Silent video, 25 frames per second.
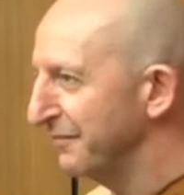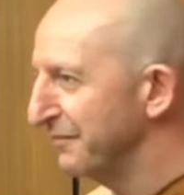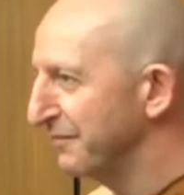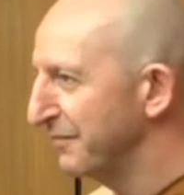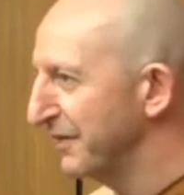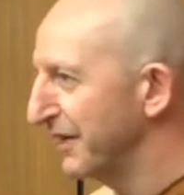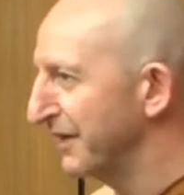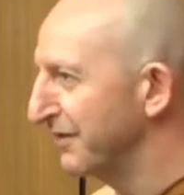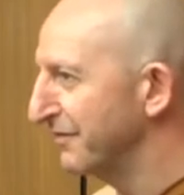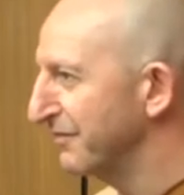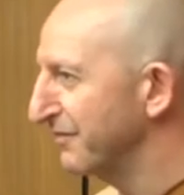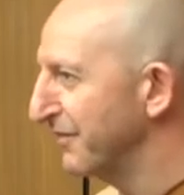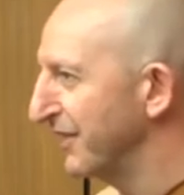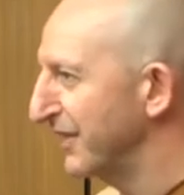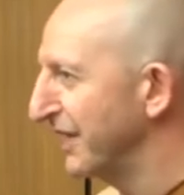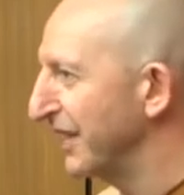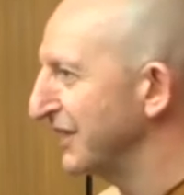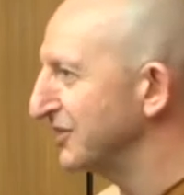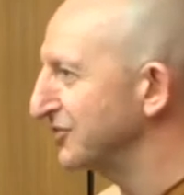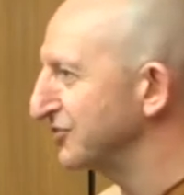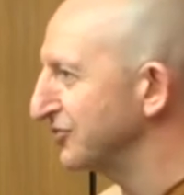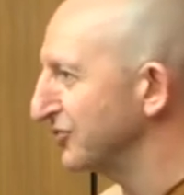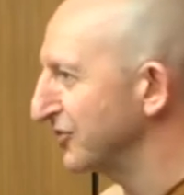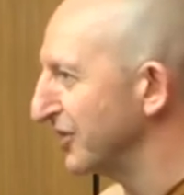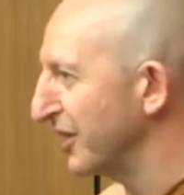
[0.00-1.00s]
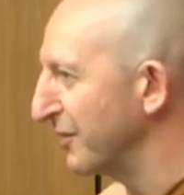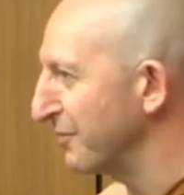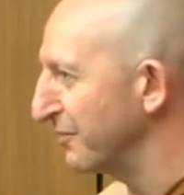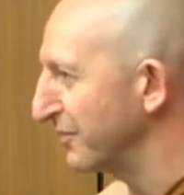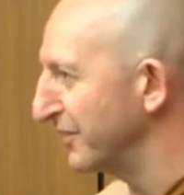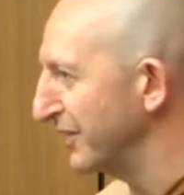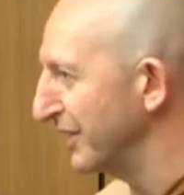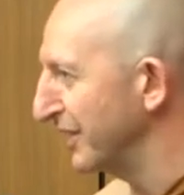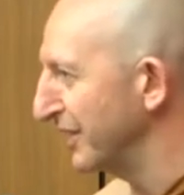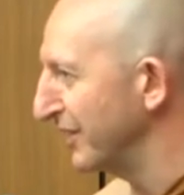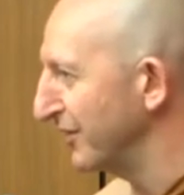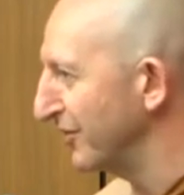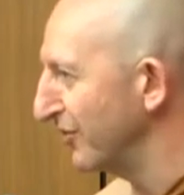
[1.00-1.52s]
big financial
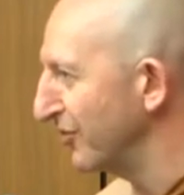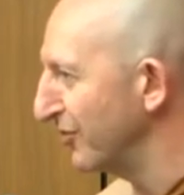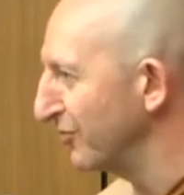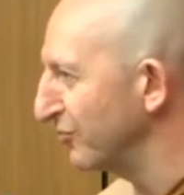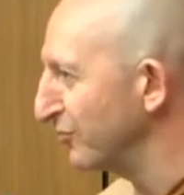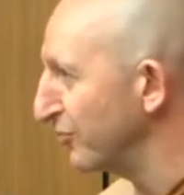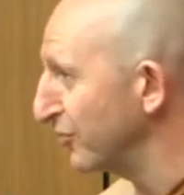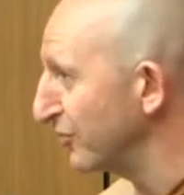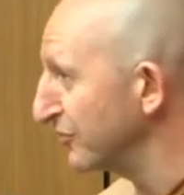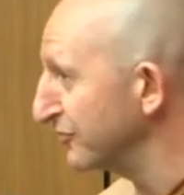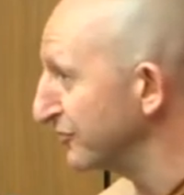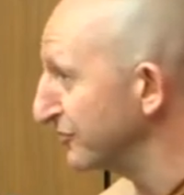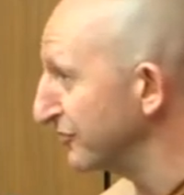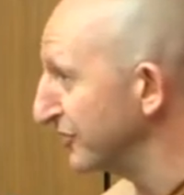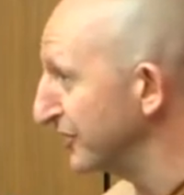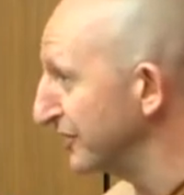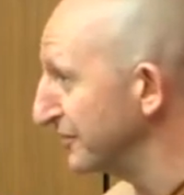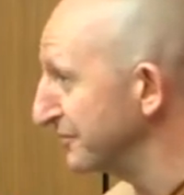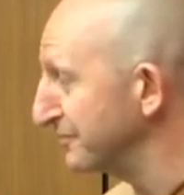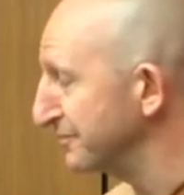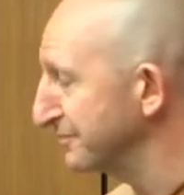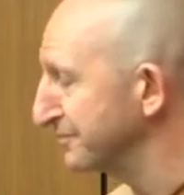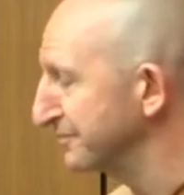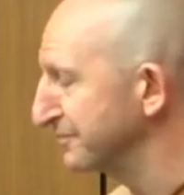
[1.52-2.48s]
company on Wall Street.